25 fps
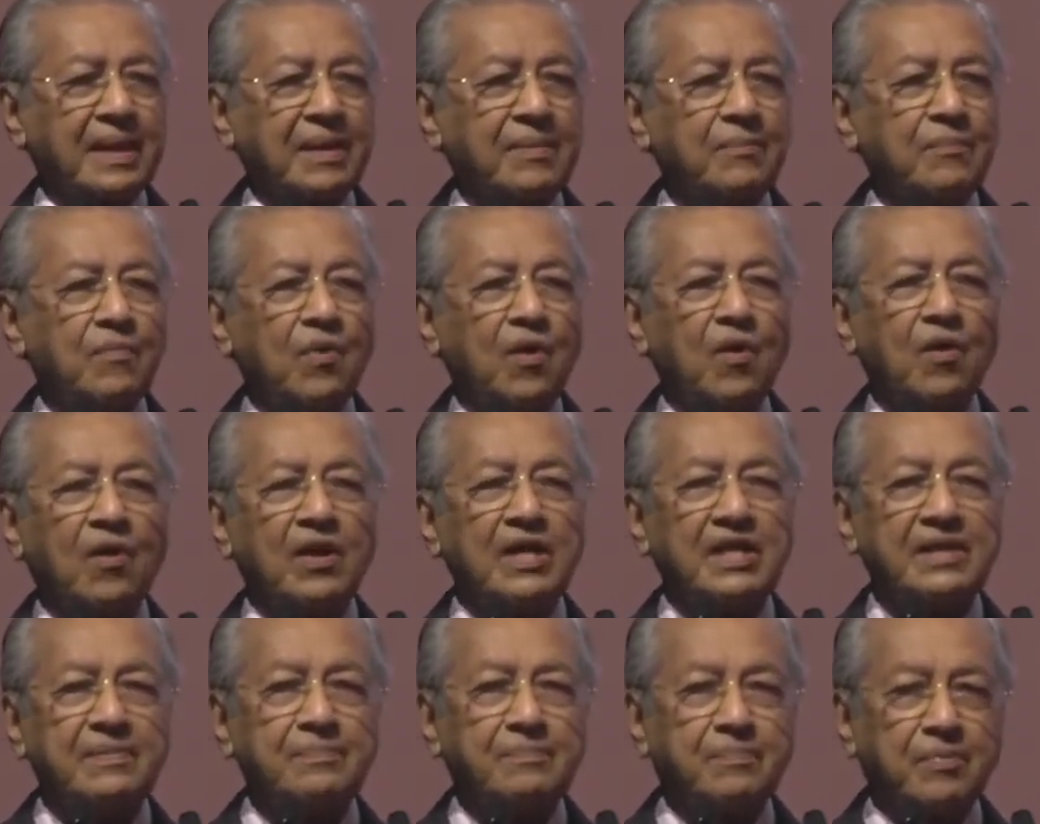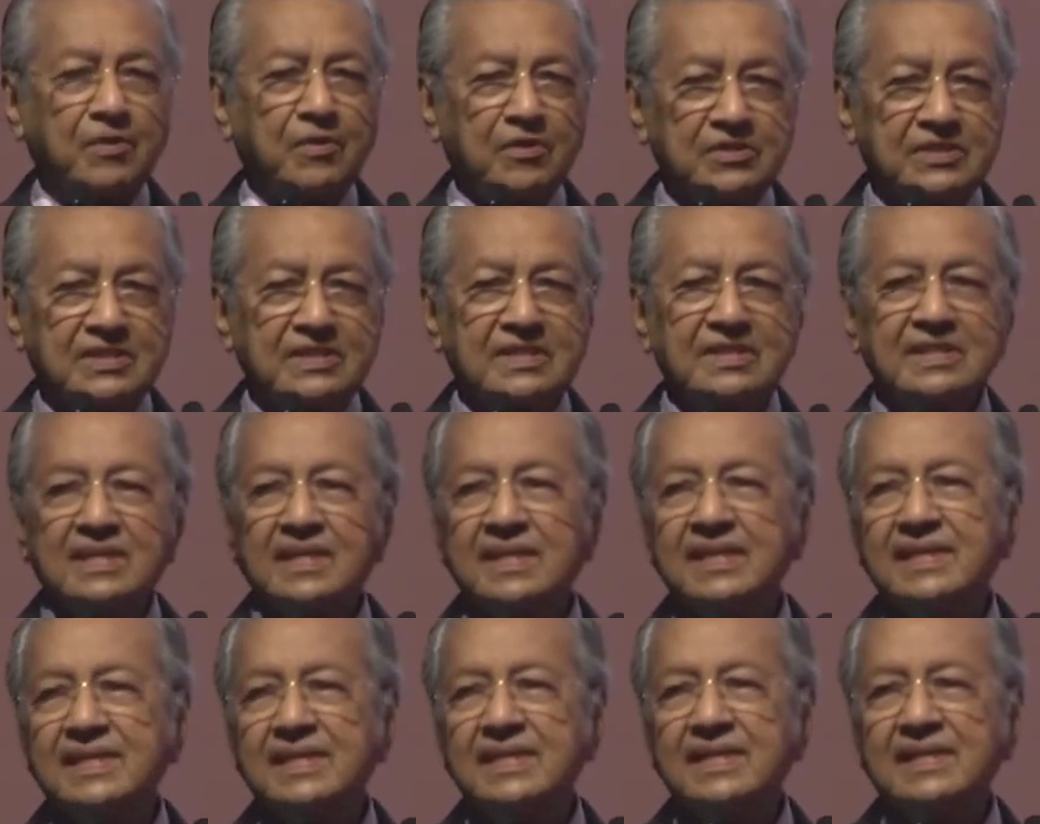More
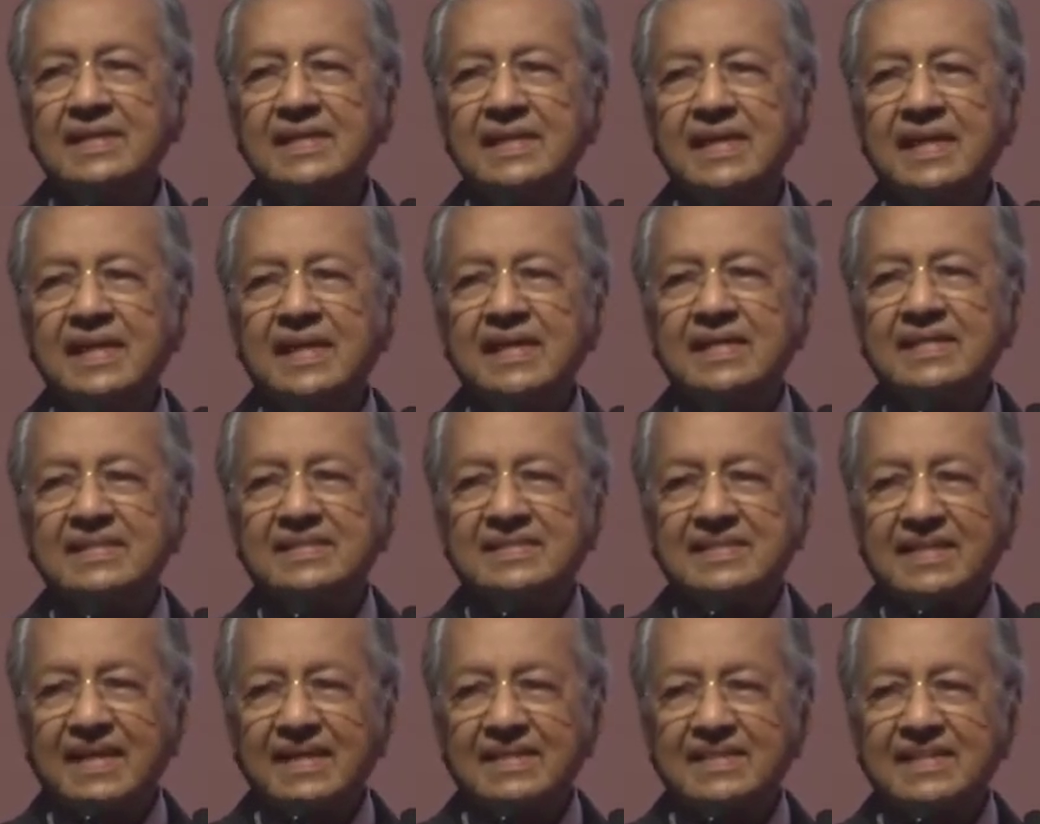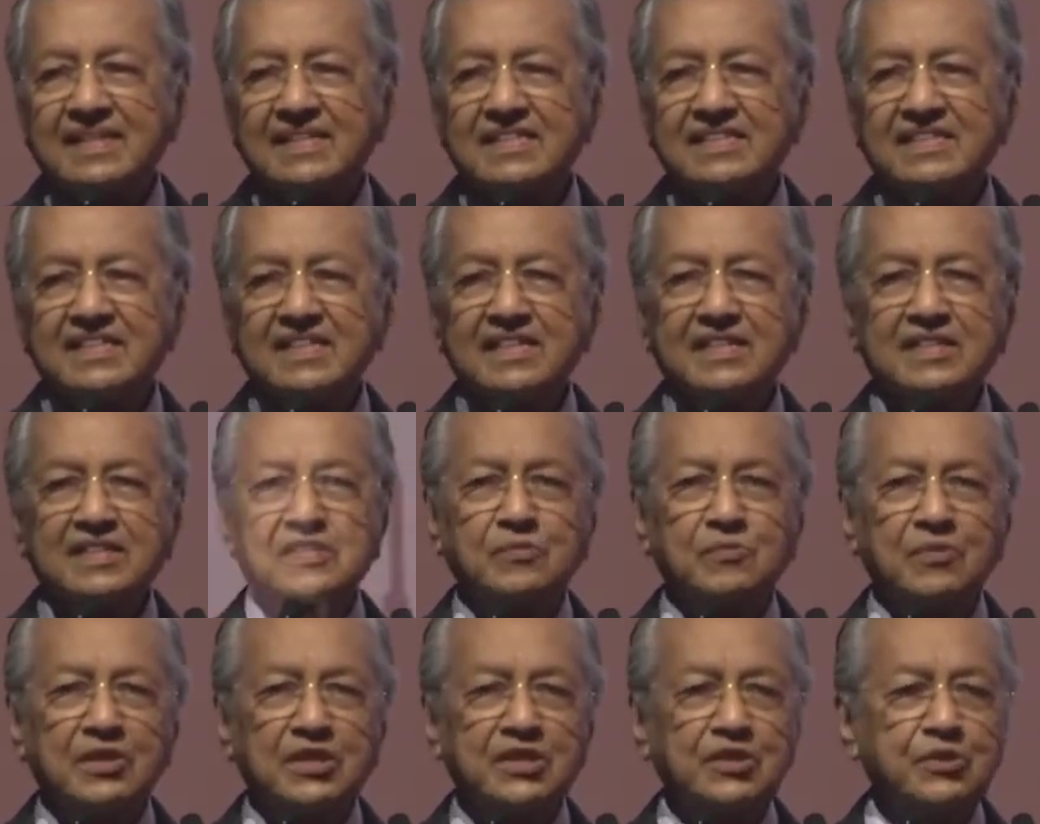importantly, statistics
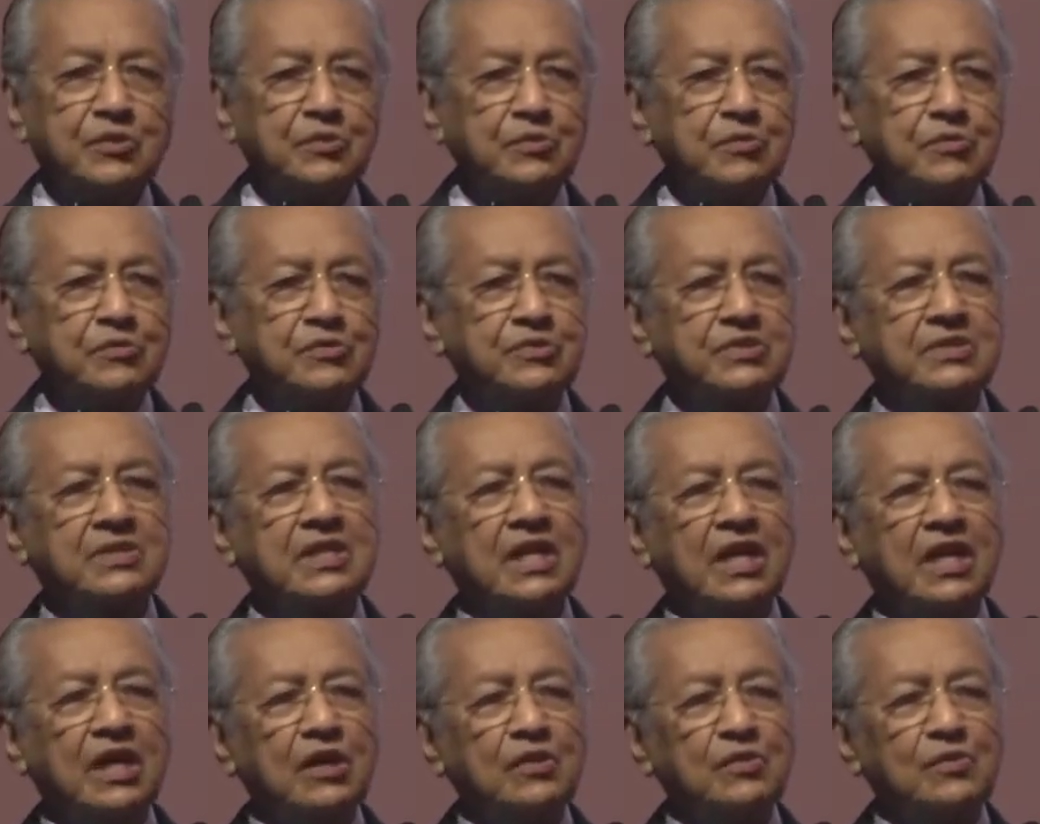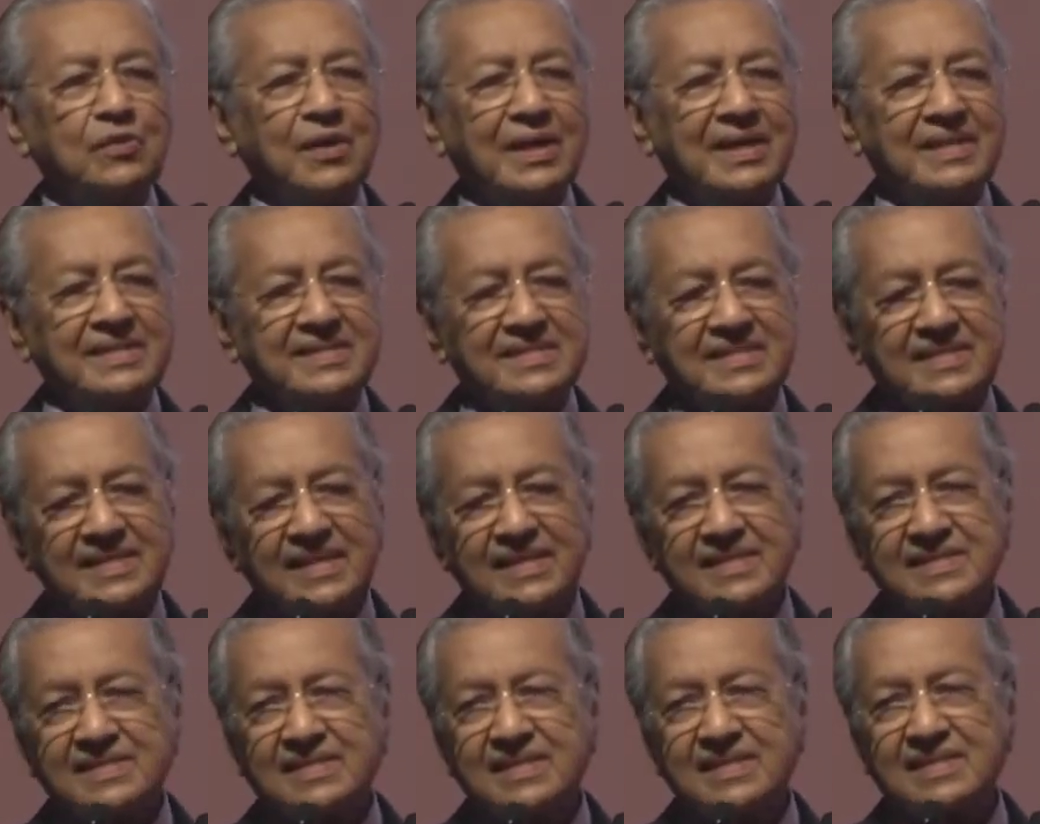were used to
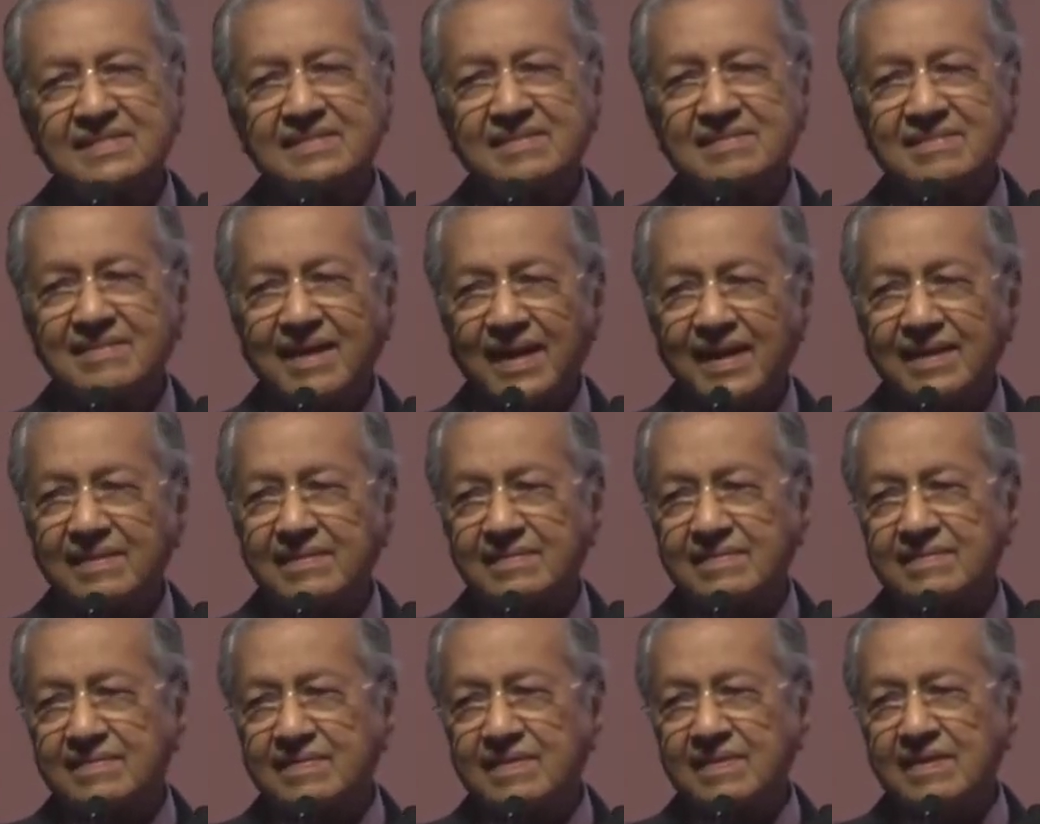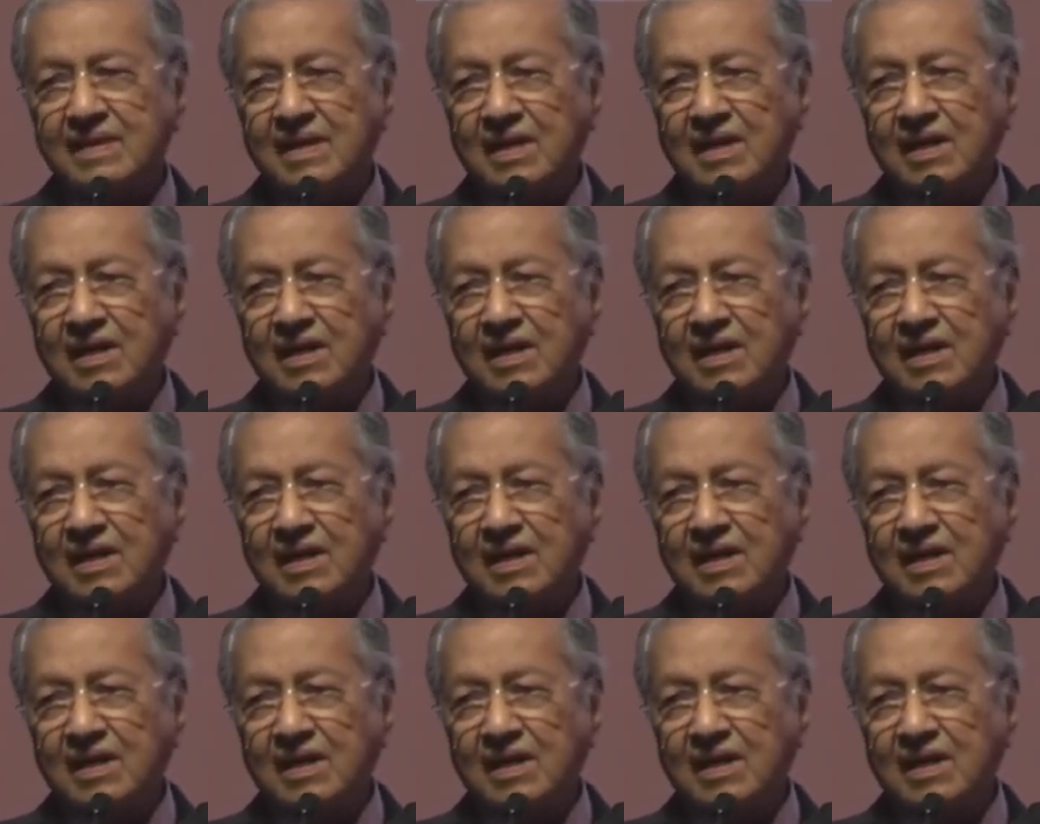assess the strength